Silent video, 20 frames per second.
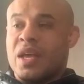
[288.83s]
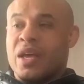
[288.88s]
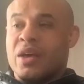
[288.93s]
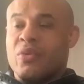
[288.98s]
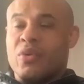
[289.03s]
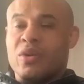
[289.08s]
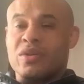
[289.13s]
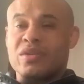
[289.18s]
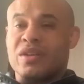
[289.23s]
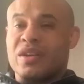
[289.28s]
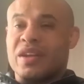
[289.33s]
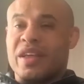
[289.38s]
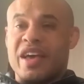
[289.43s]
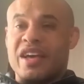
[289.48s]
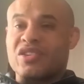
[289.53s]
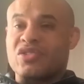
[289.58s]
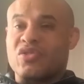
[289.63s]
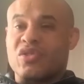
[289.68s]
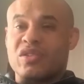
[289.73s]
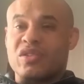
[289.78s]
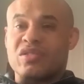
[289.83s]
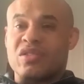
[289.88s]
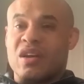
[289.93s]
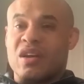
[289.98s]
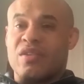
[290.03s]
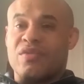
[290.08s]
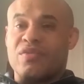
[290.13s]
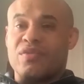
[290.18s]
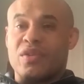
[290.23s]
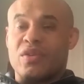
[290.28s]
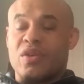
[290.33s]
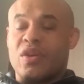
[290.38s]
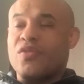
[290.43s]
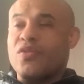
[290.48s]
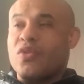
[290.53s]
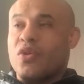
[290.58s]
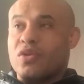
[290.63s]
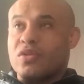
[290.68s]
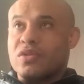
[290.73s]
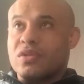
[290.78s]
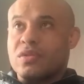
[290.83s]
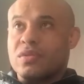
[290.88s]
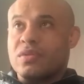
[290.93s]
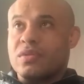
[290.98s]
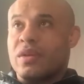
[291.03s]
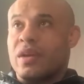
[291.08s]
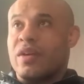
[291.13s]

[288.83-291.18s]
It wasn't extra stuff, Of course,